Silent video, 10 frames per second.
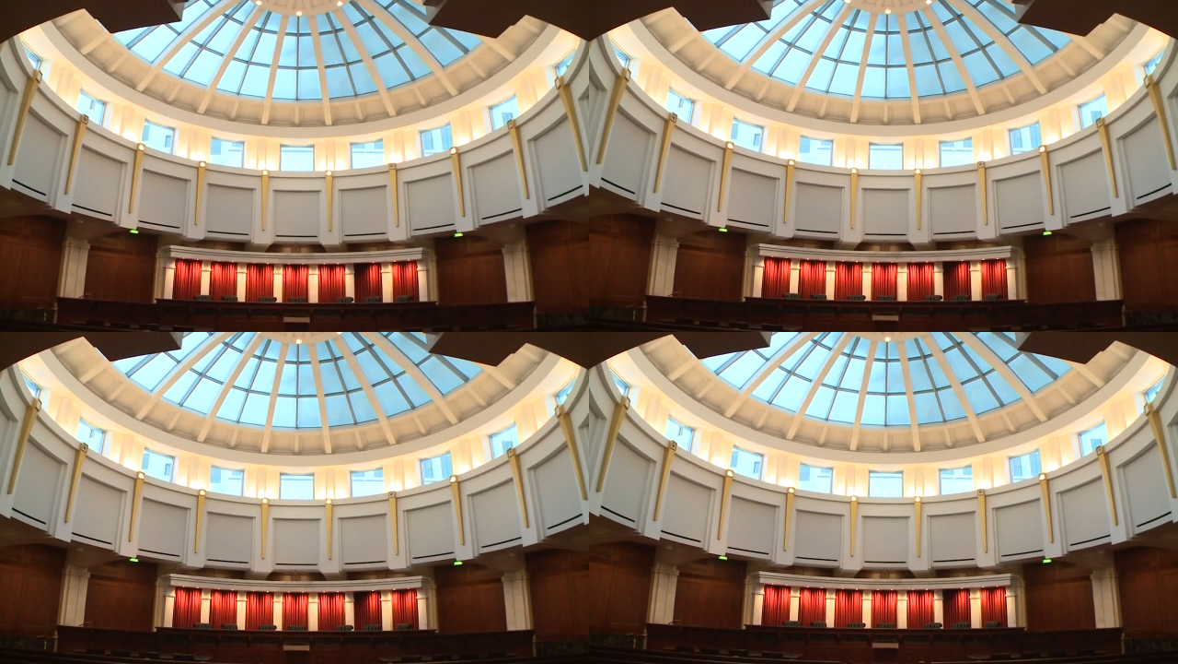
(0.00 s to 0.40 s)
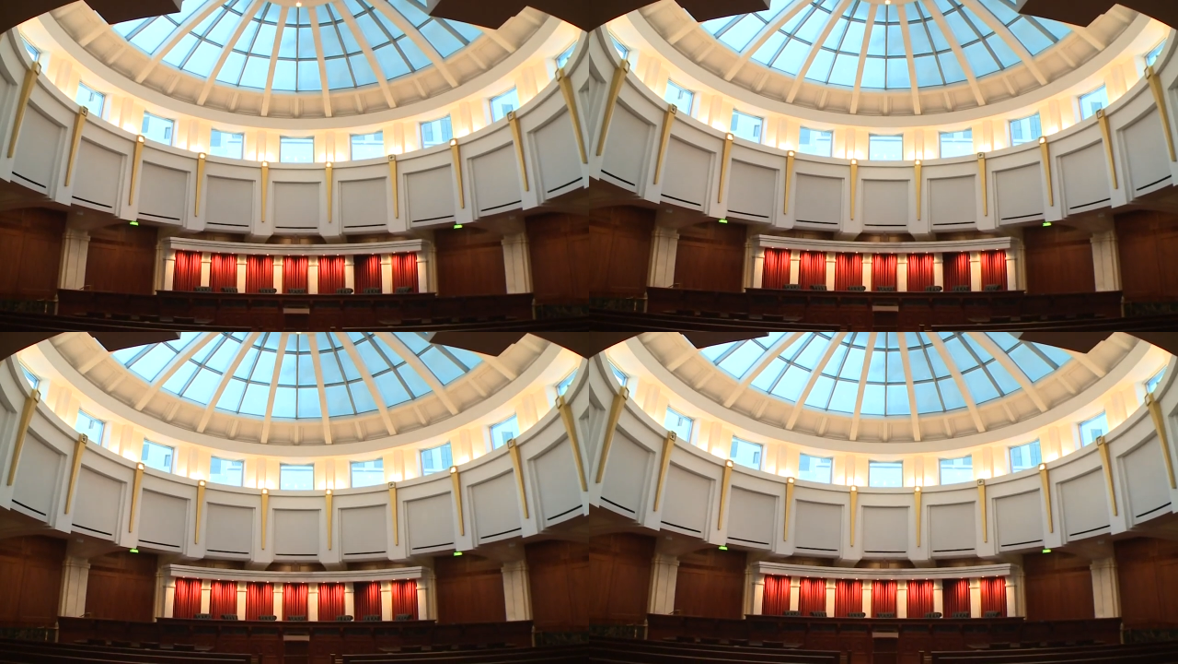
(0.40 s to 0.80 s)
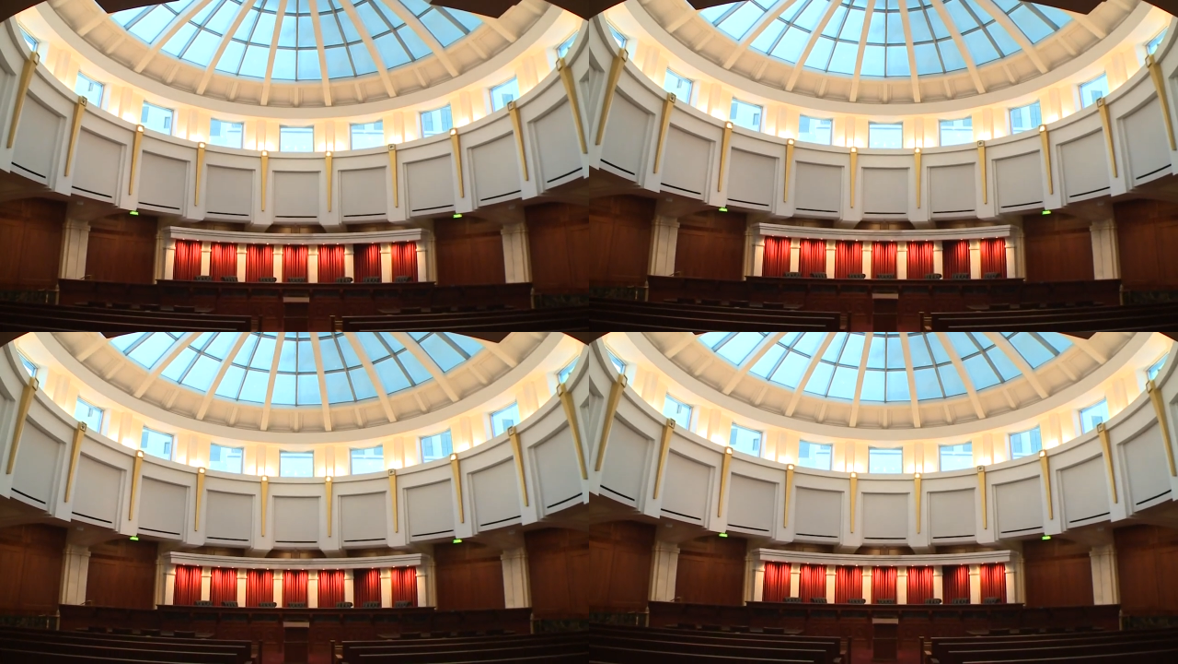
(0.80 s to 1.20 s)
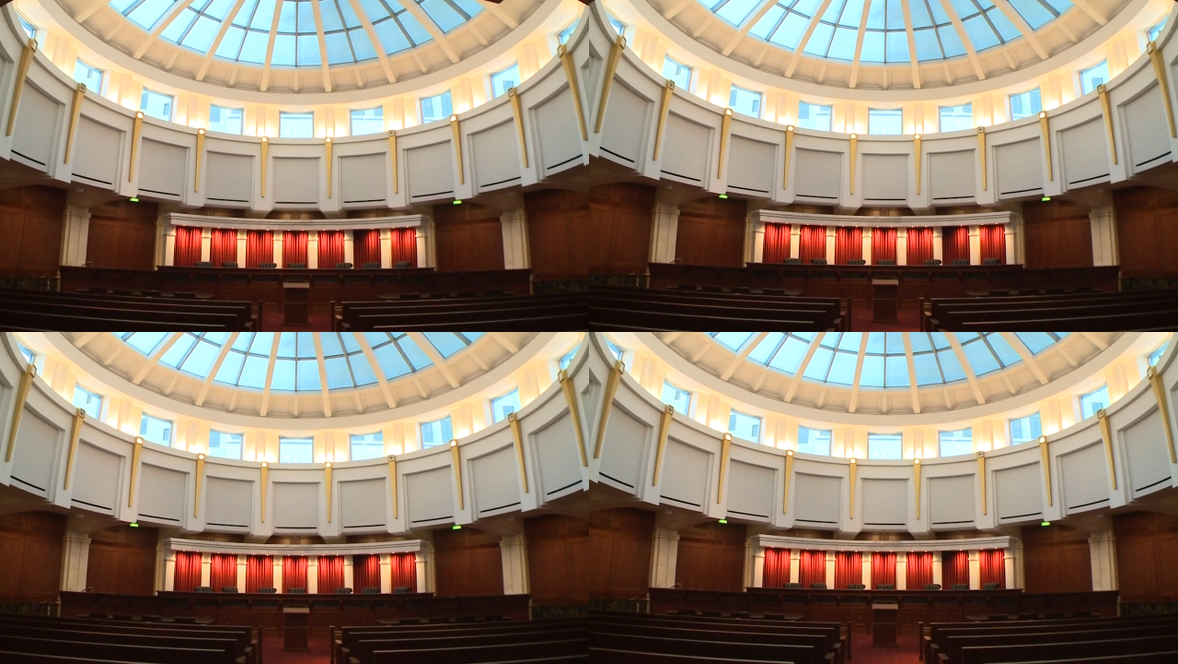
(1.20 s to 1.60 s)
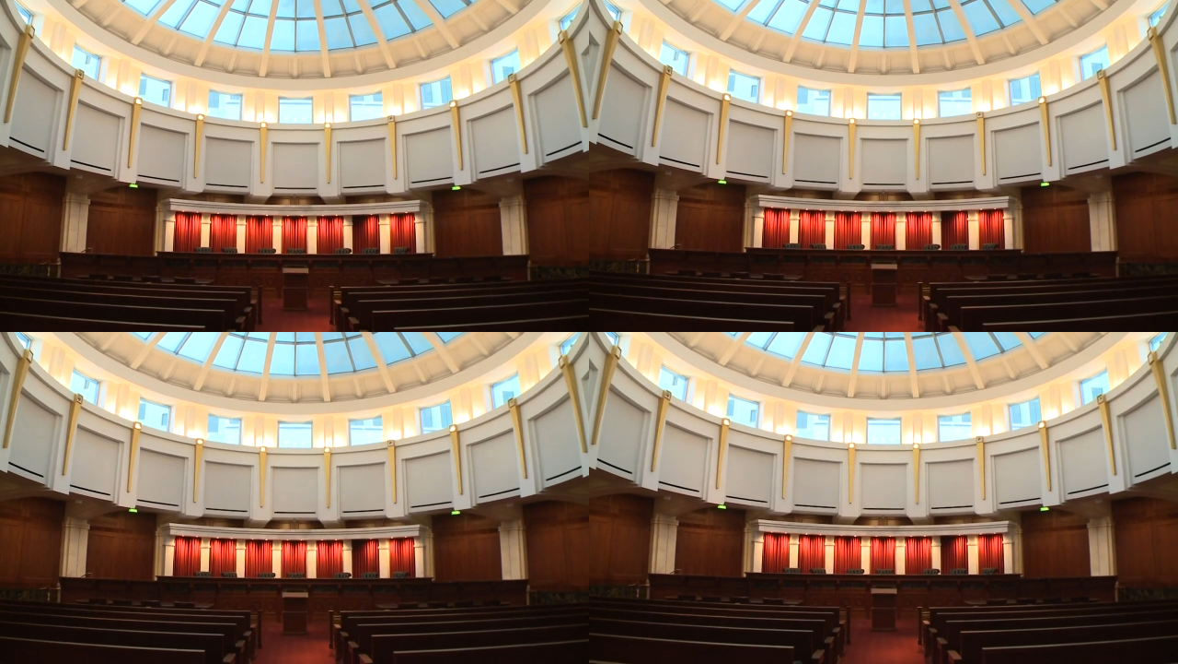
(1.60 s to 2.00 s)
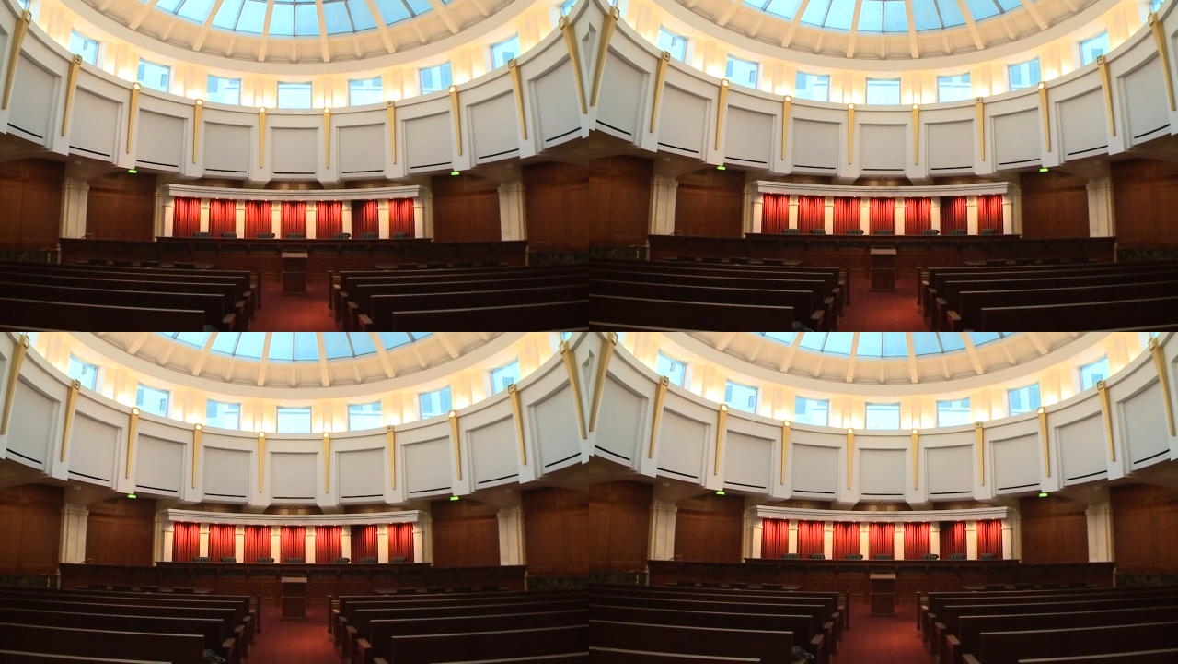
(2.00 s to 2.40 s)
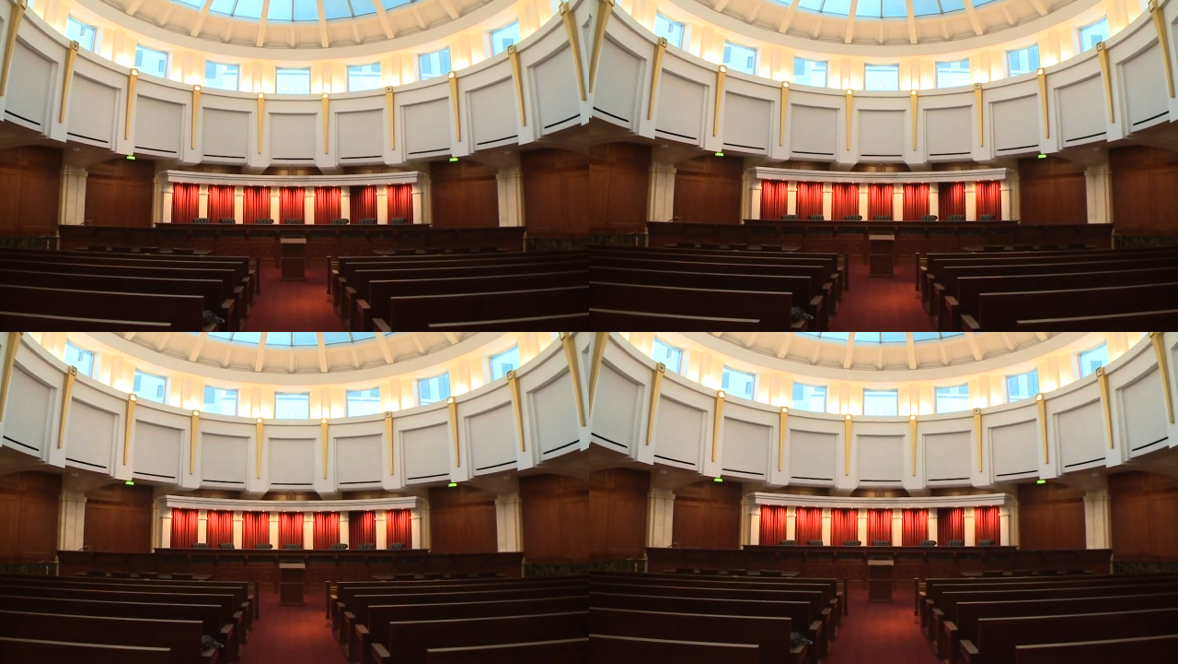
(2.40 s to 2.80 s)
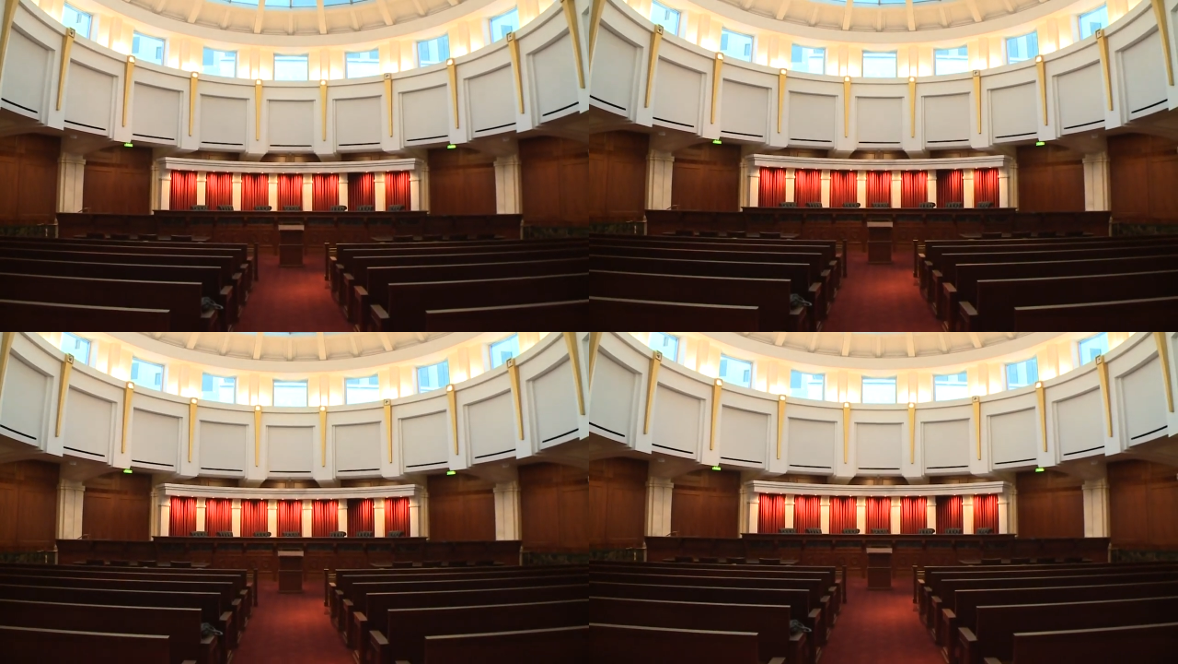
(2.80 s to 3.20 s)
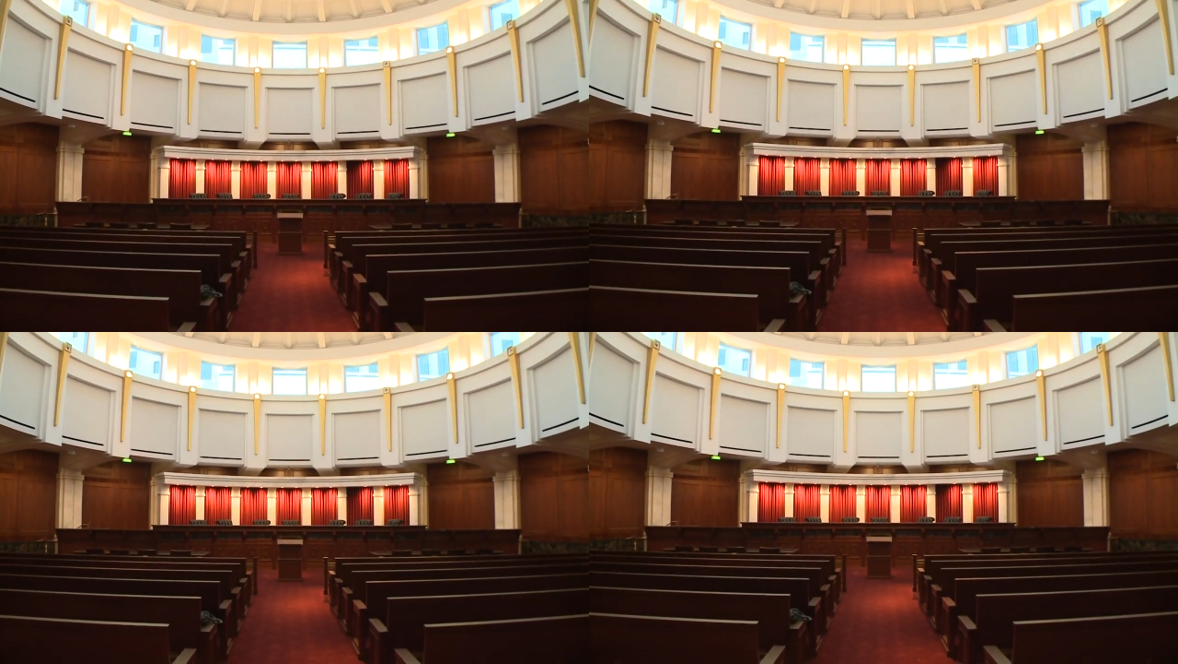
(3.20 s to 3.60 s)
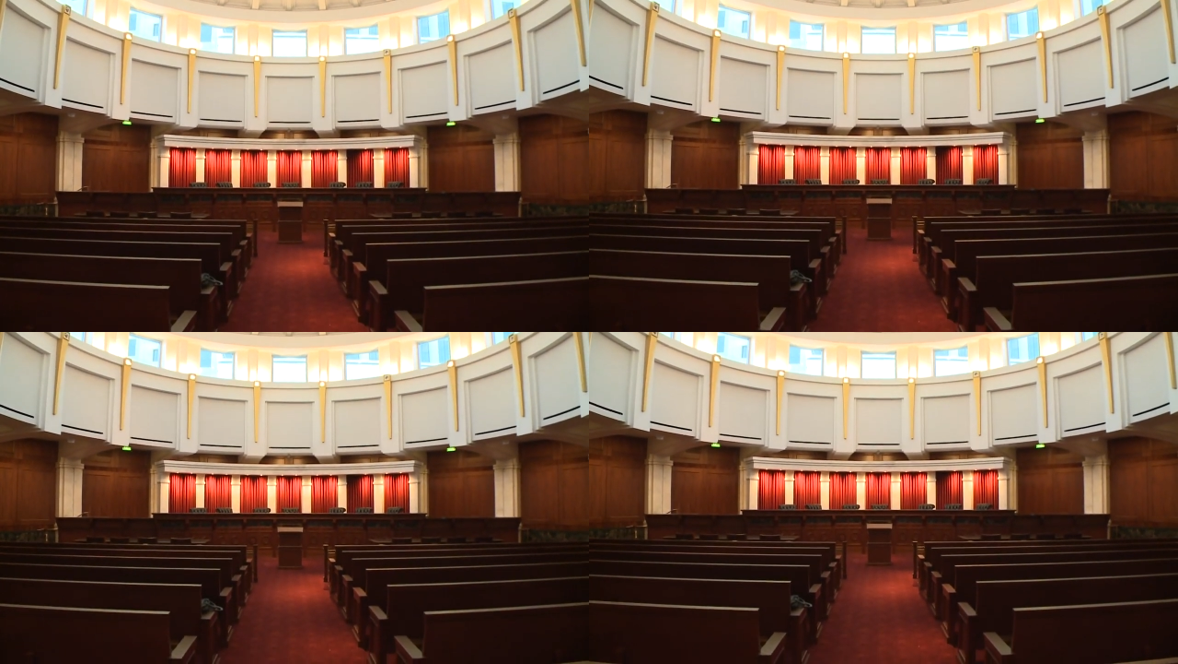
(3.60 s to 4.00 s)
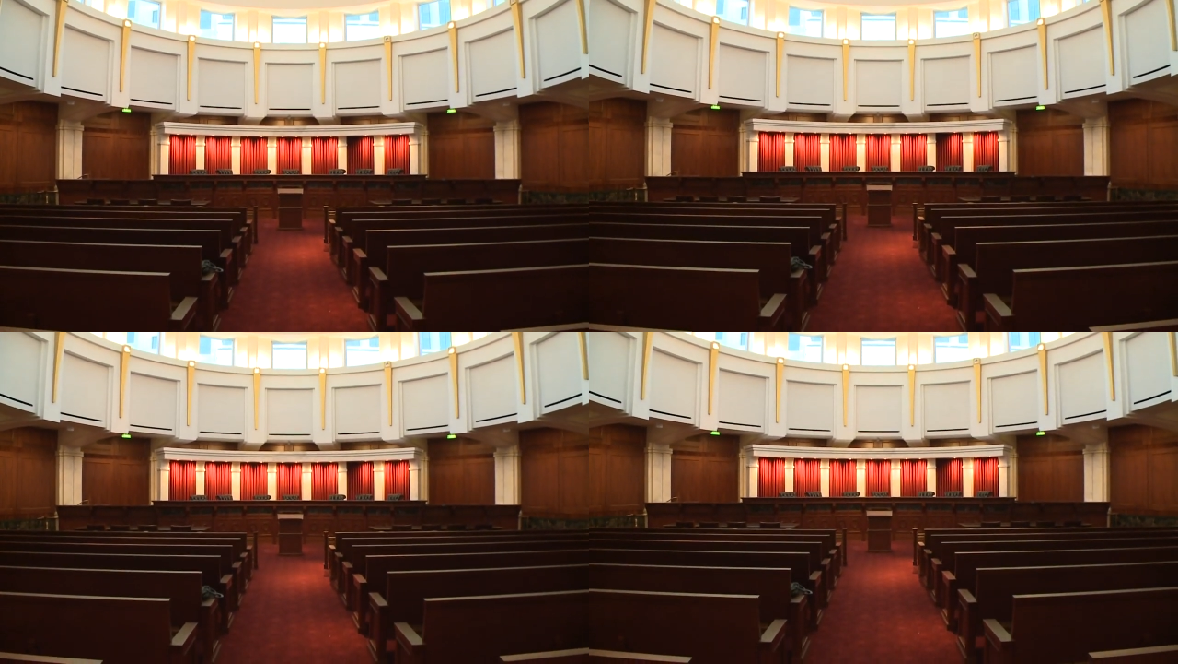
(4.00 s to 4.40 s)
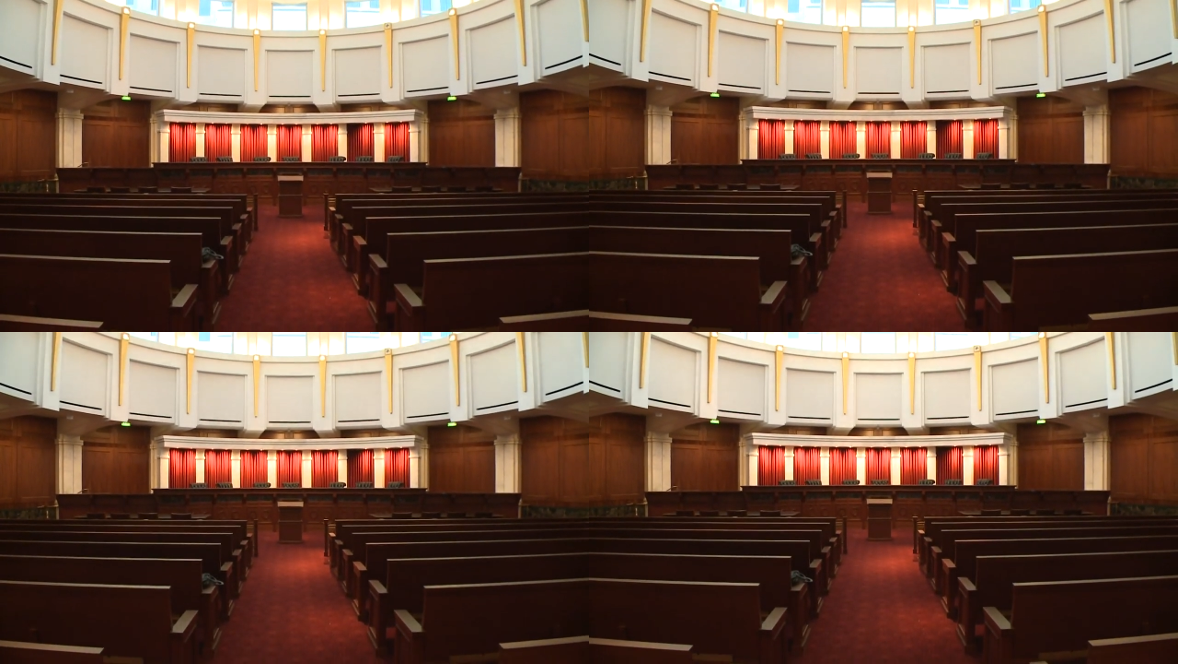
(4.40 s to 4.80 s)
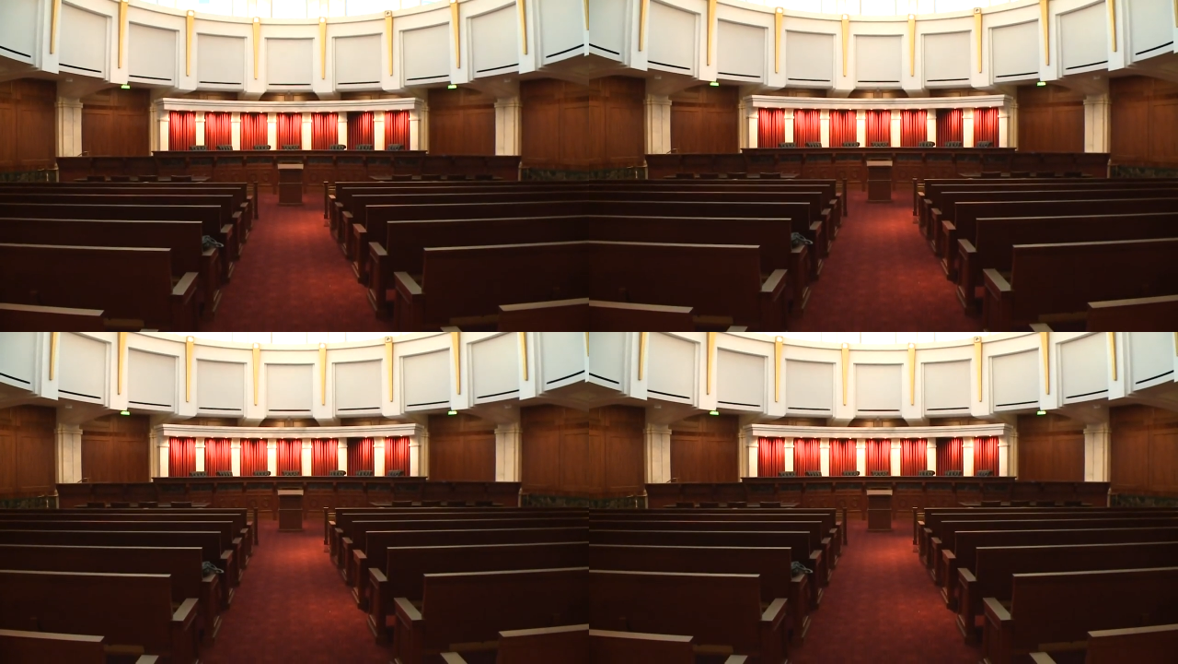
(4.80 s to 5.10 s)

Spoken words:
No face is visible, so there are no lips to read.